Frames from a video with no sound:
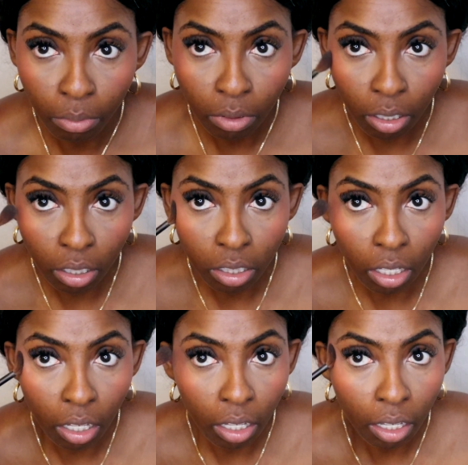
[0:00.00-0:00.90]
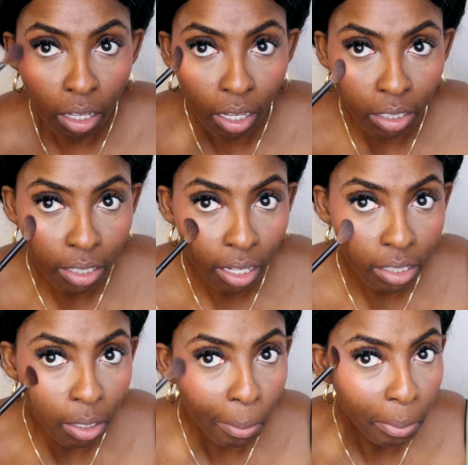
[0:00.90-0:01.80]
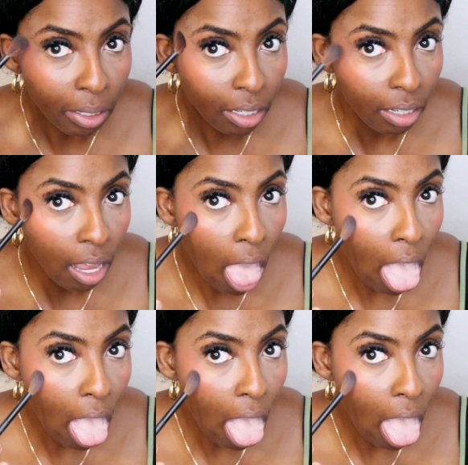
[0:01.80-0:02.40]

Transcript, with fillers: so you can see like isn't that so pretty